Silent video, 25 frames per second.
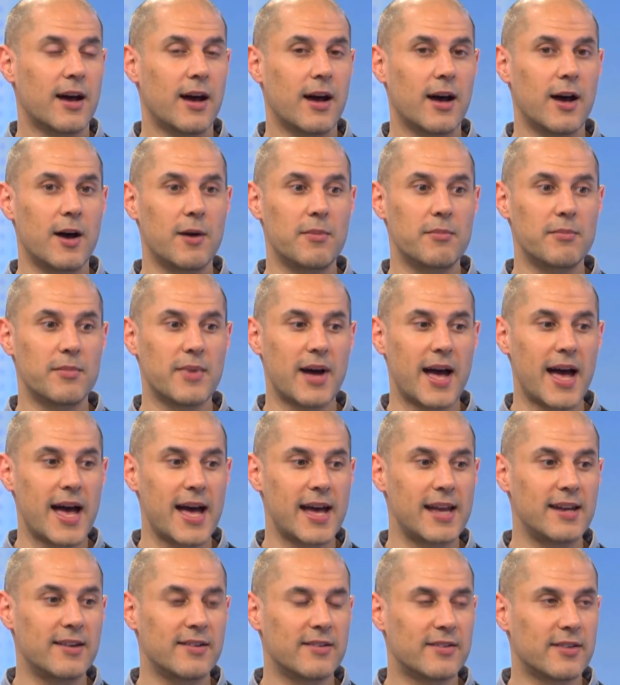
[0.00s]

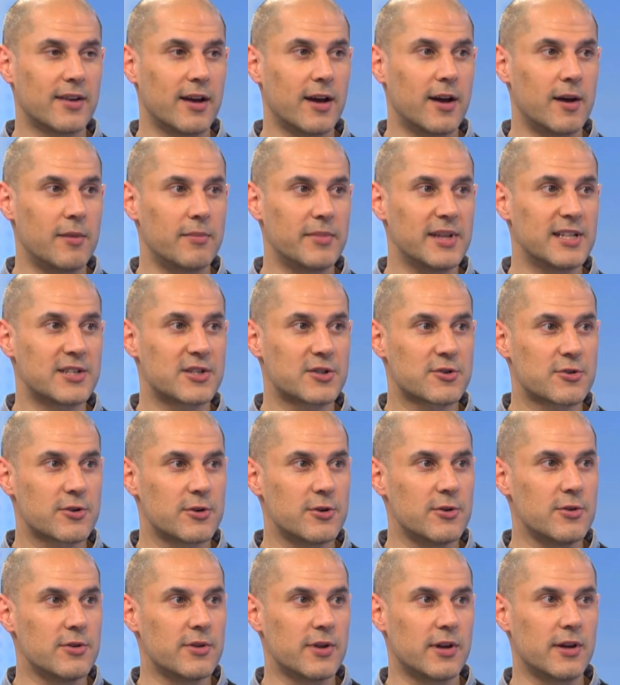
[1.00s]
It's
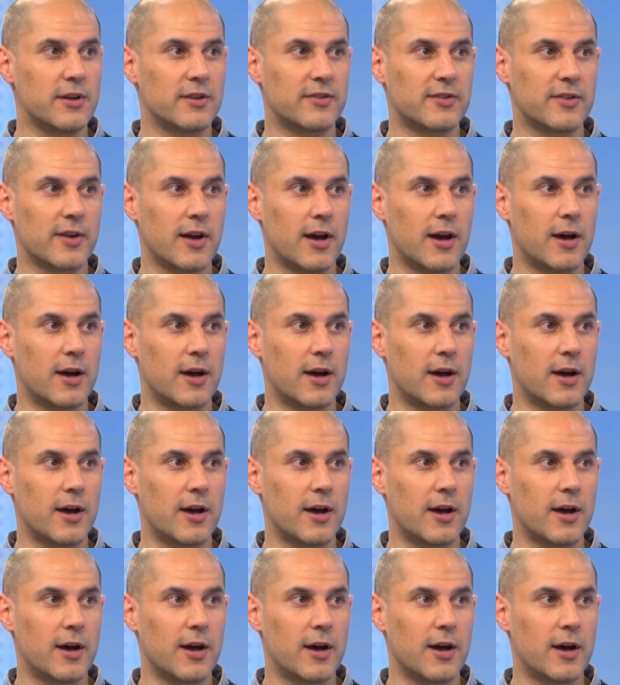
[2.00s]
true that